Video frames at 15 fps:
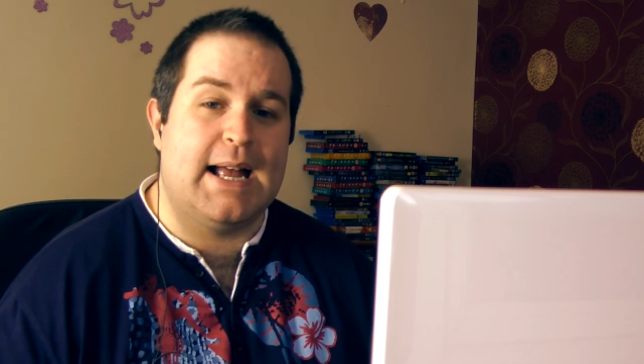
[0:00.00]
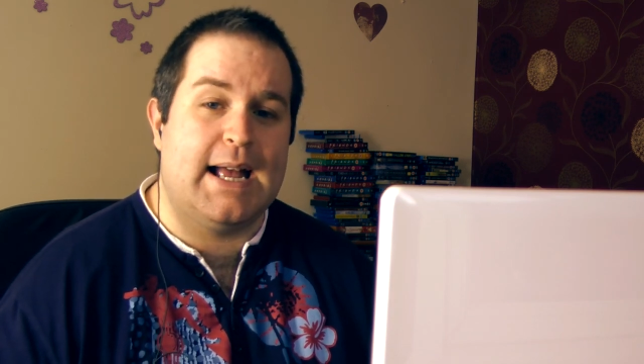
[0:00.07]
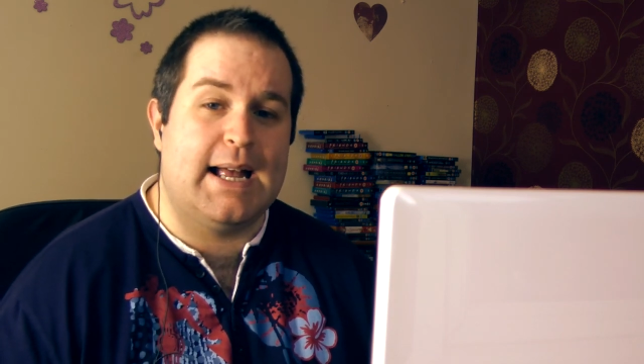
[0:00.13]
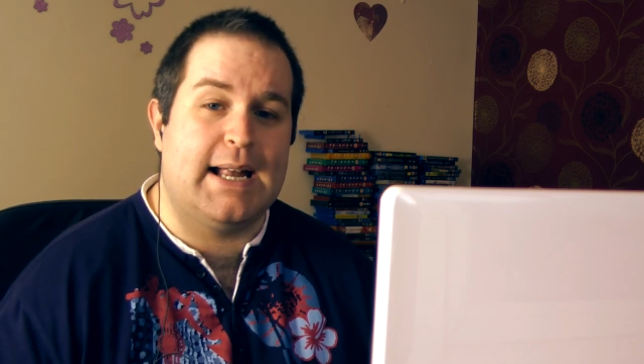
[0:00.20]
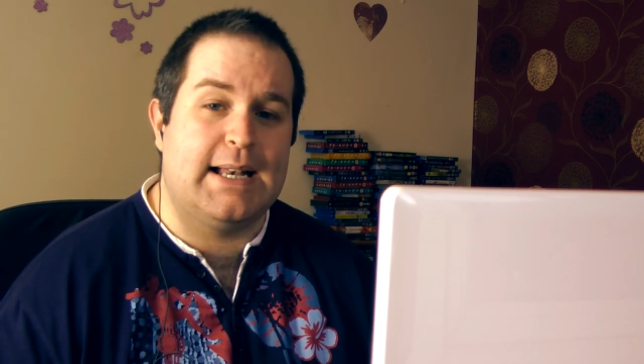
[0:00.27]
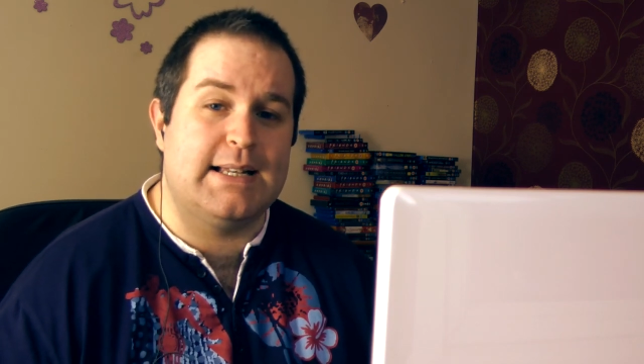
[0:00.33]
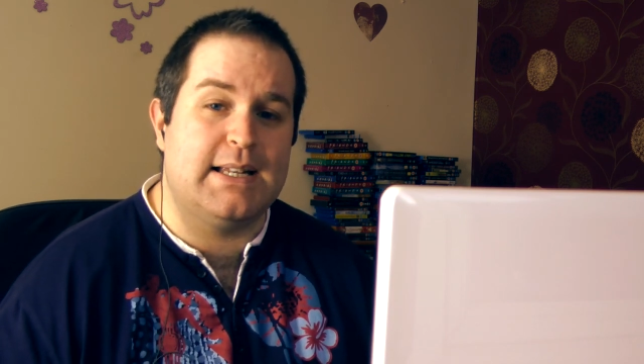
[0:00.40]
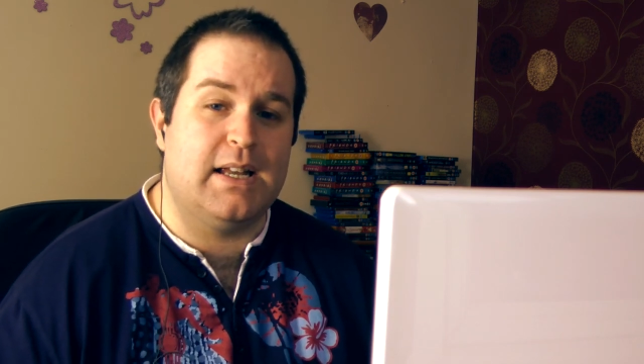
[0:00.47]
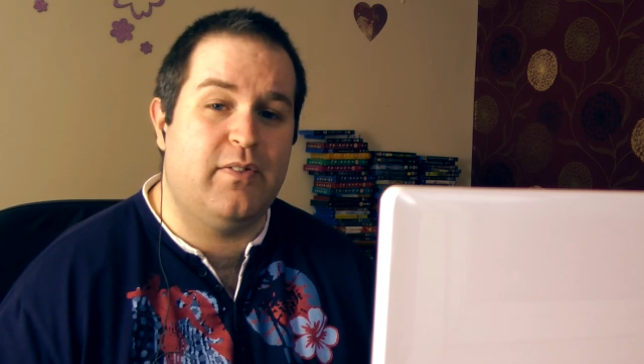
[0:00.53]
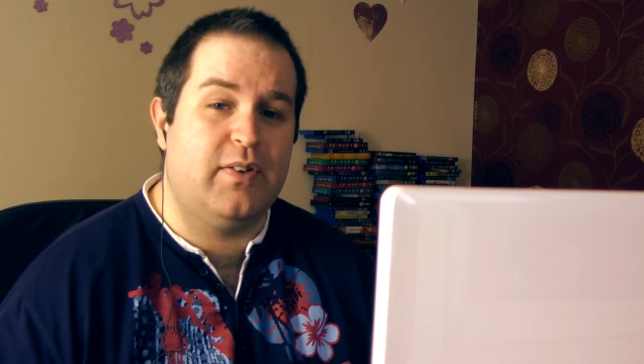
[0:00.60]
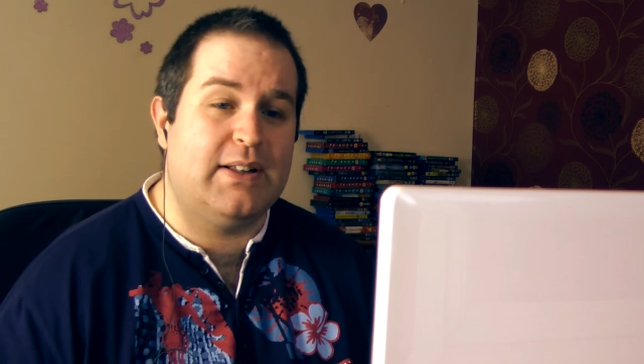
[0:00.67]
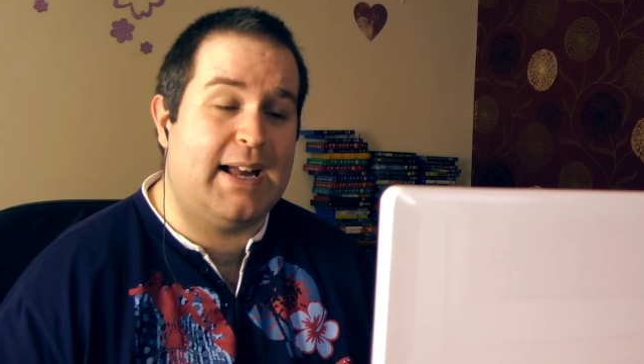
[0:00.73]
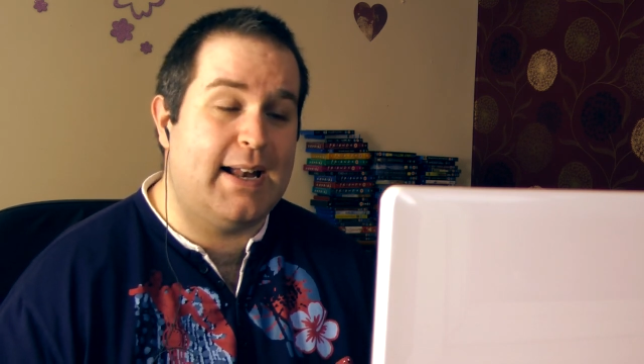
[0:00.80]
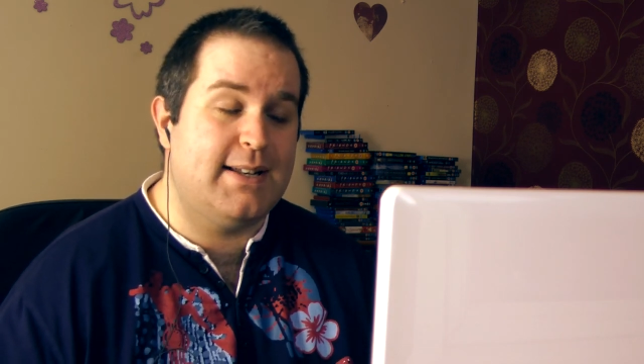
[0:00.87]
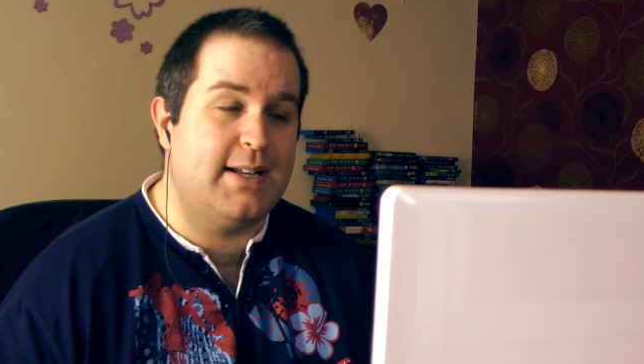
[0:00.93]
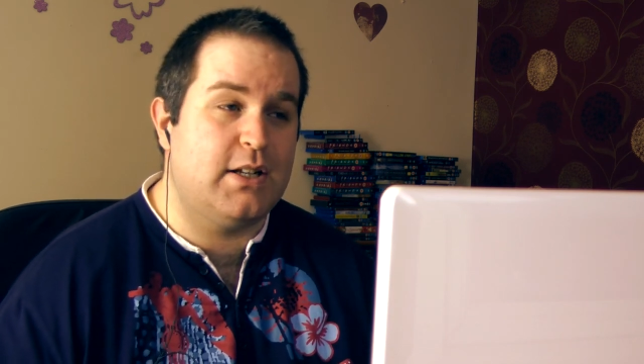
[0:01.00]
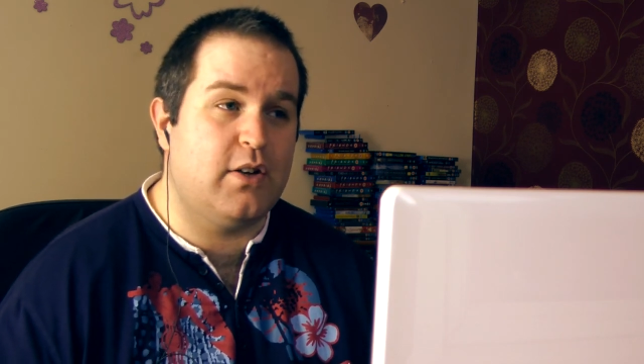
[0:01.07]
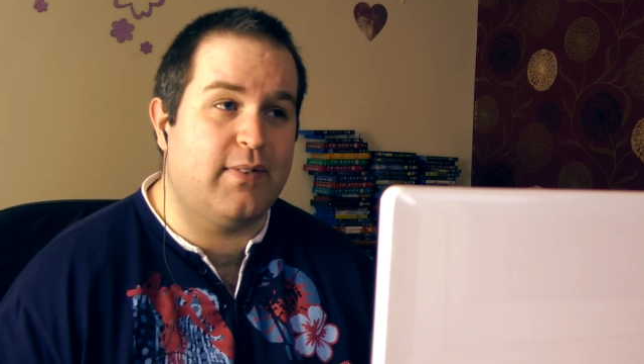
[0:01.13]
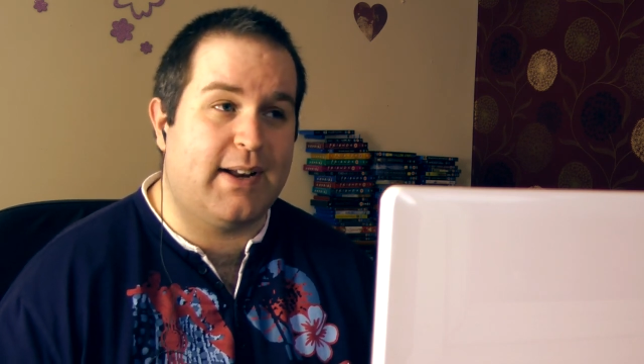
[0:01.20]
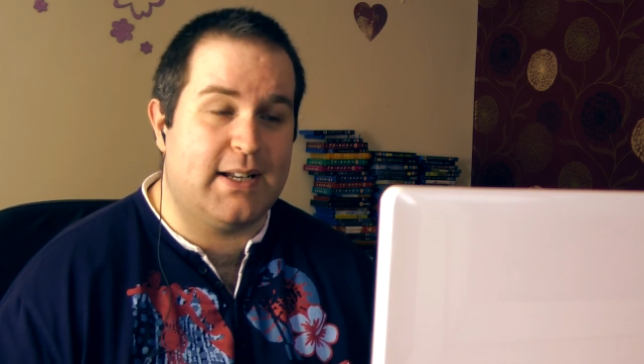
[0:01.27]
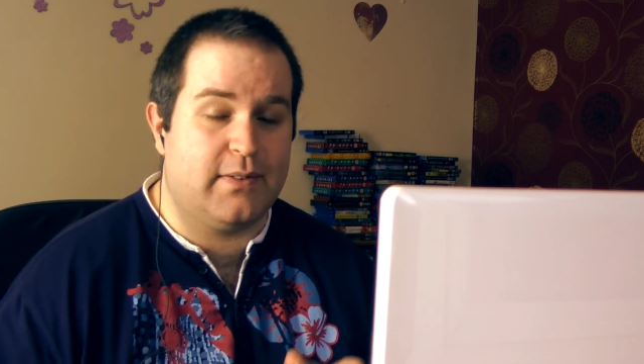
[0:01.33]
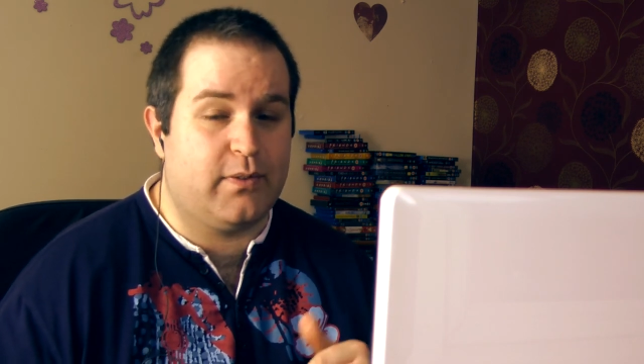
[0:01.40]
and if you liked it, don't
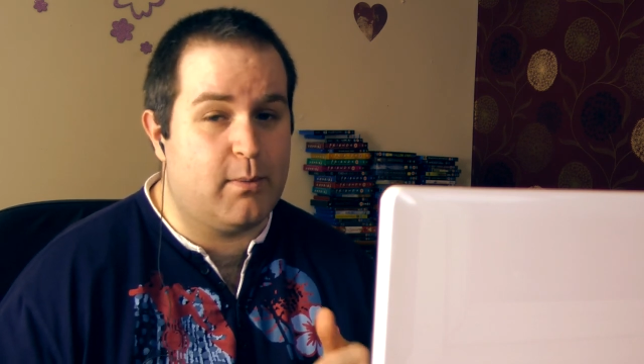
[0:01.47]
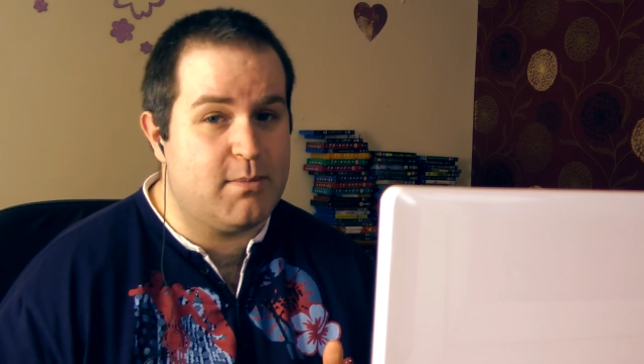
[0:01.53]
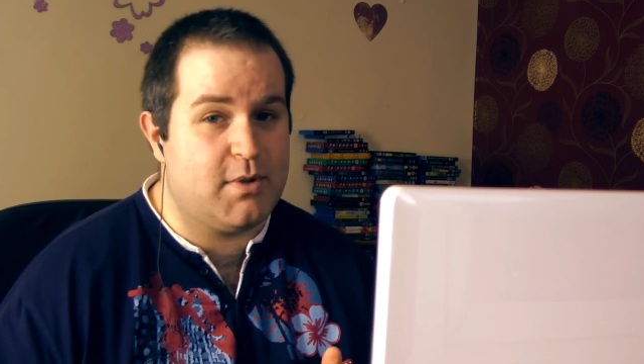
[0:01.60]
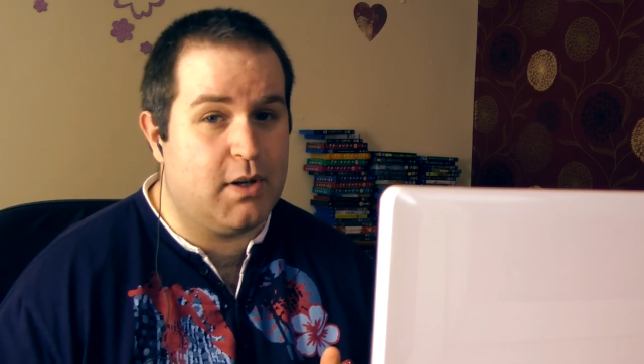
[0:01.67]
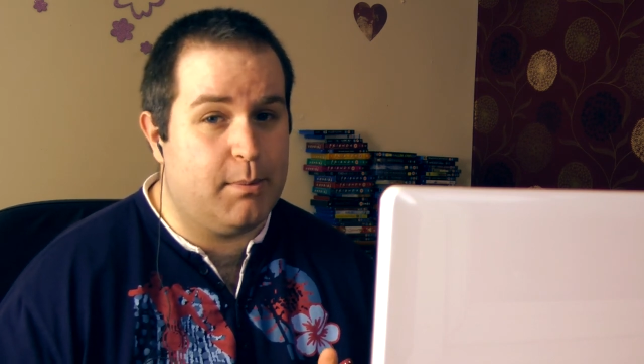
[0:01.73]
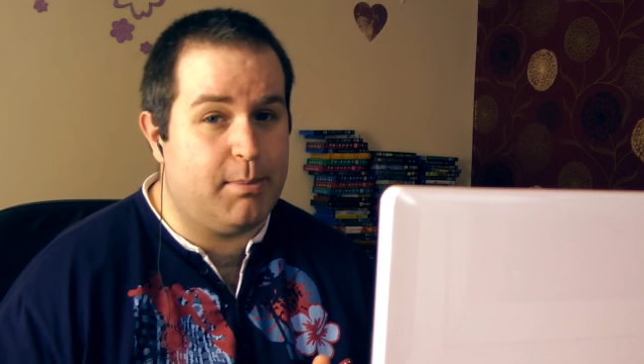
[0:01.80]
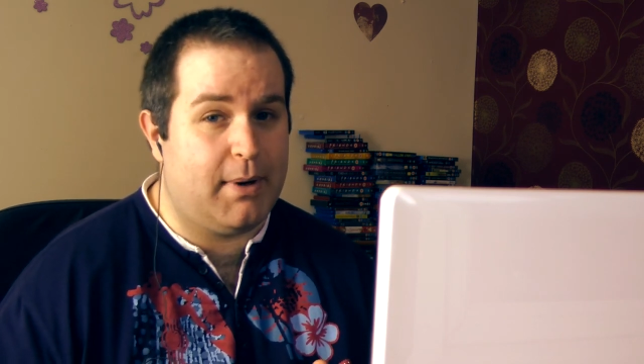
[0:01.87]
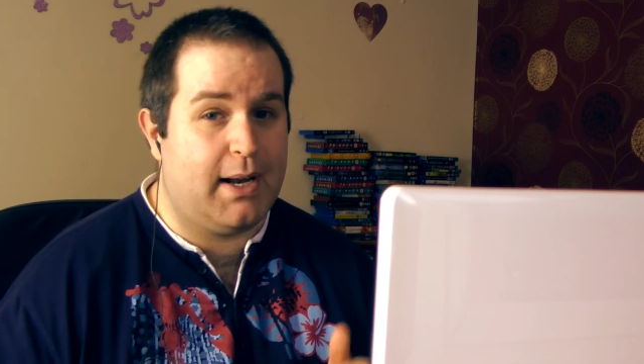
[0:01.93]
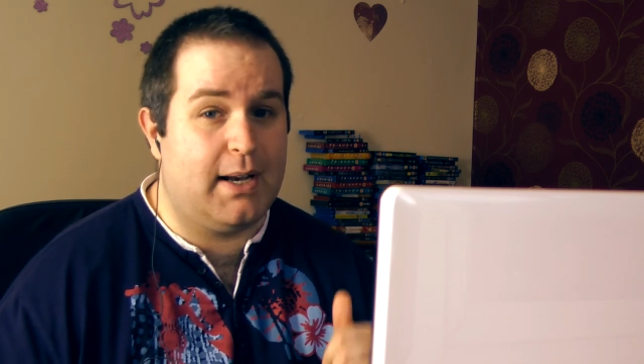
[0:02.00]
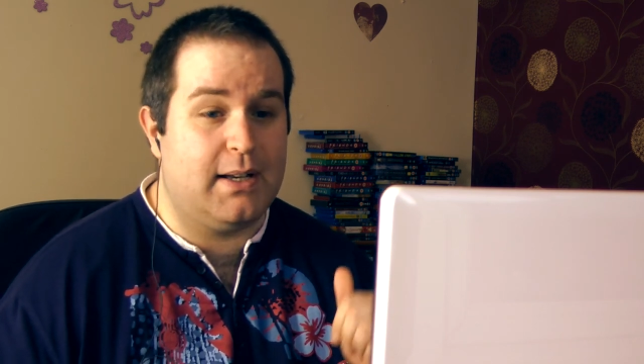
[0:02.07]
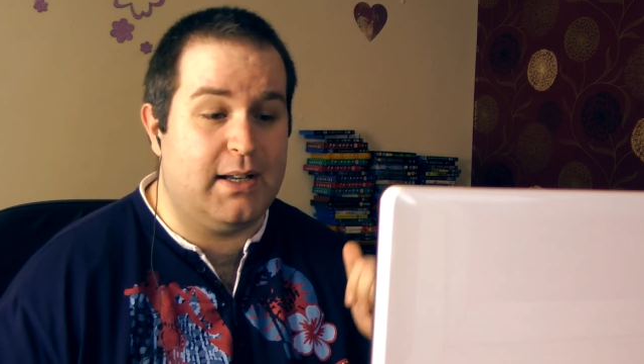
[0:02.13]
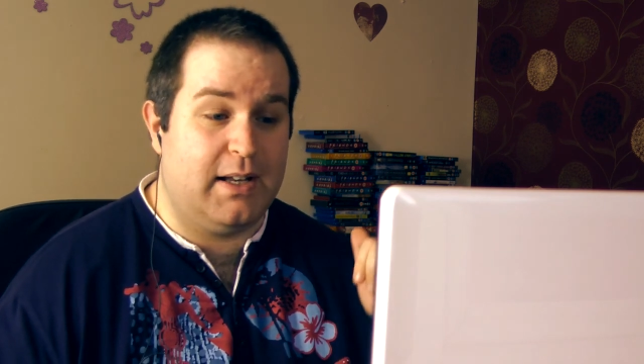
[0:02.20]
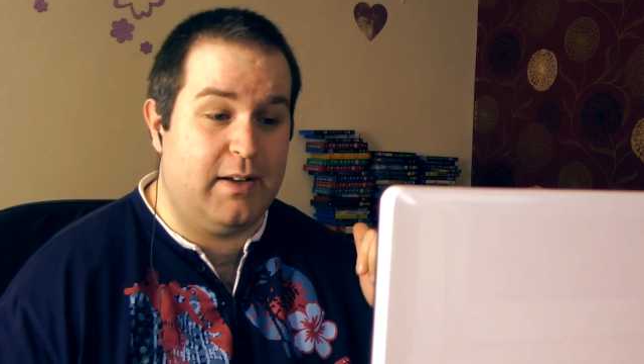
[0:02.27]
forget to thumbs up, and